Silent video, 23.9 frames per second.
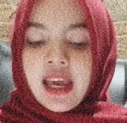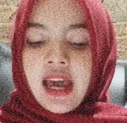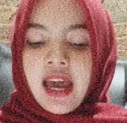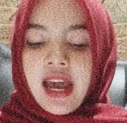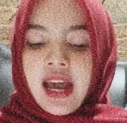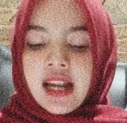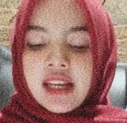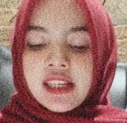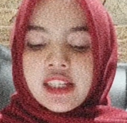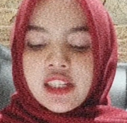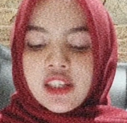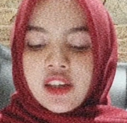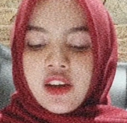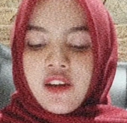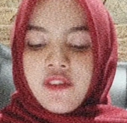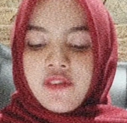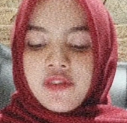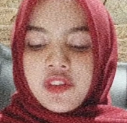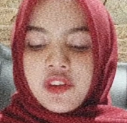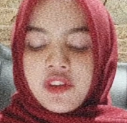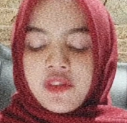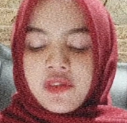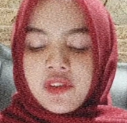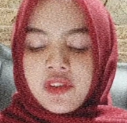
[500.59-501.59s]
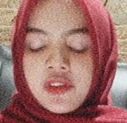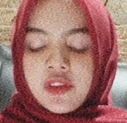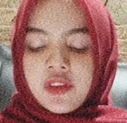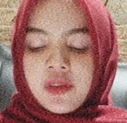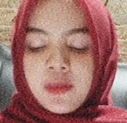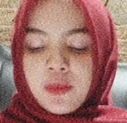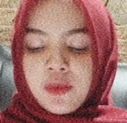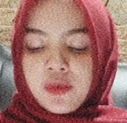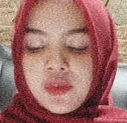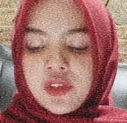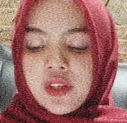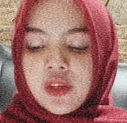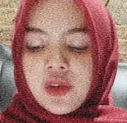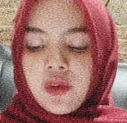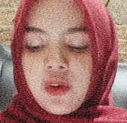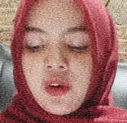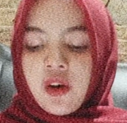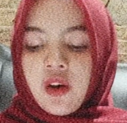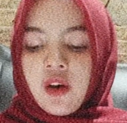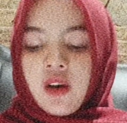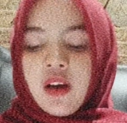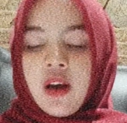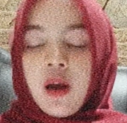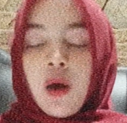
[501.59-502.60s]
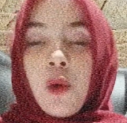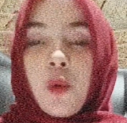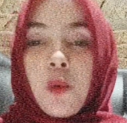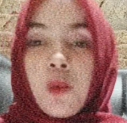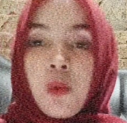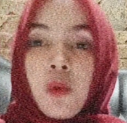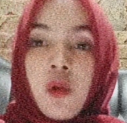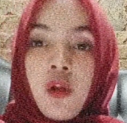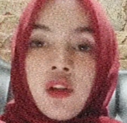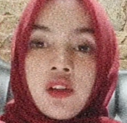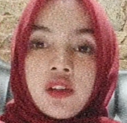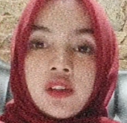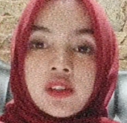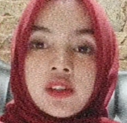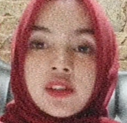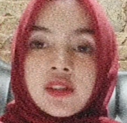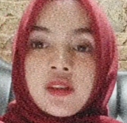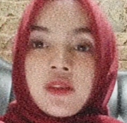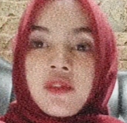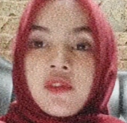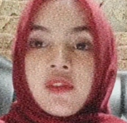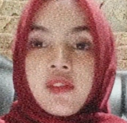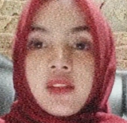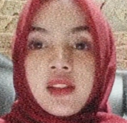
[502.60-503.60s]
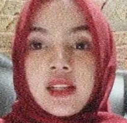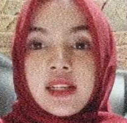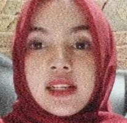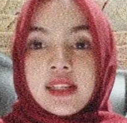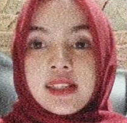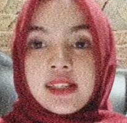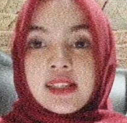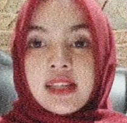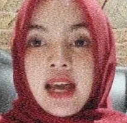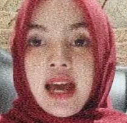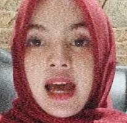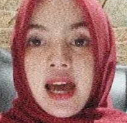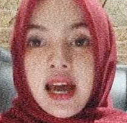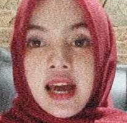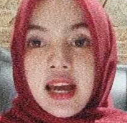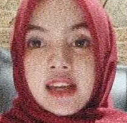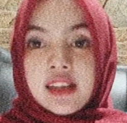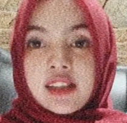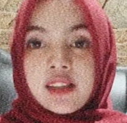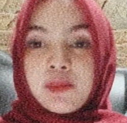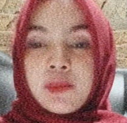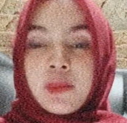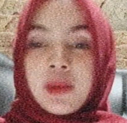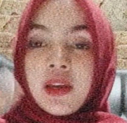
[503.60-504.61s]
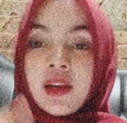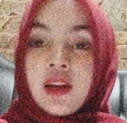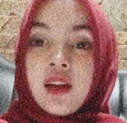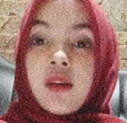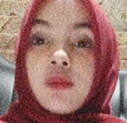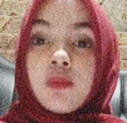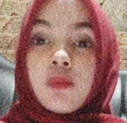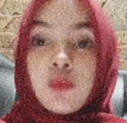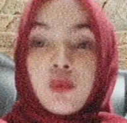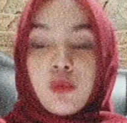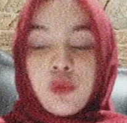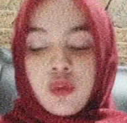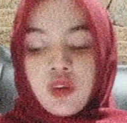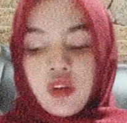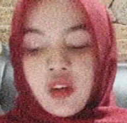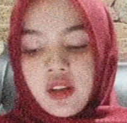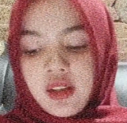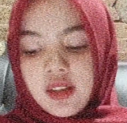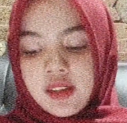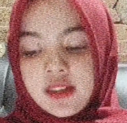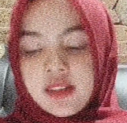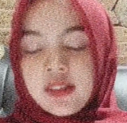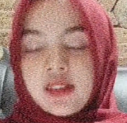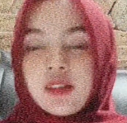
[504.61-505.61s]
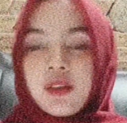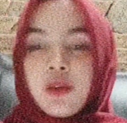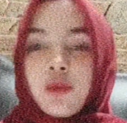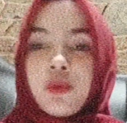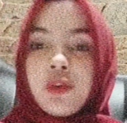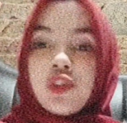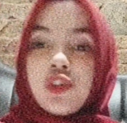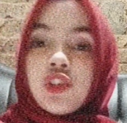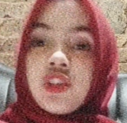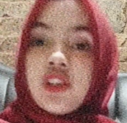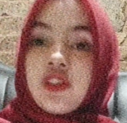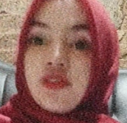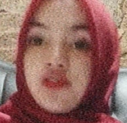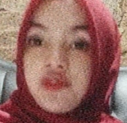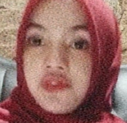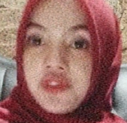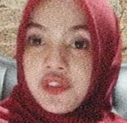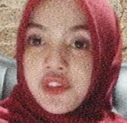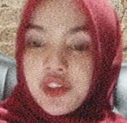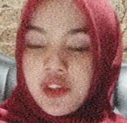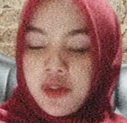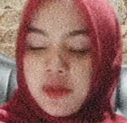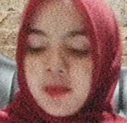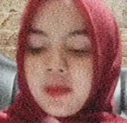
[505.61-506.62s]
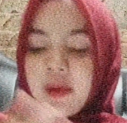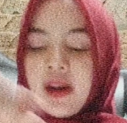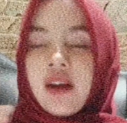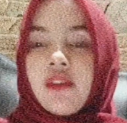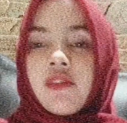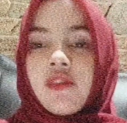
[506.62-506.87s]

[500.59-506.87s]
ending of the first term of singular, walks plus as become walks, which is verb.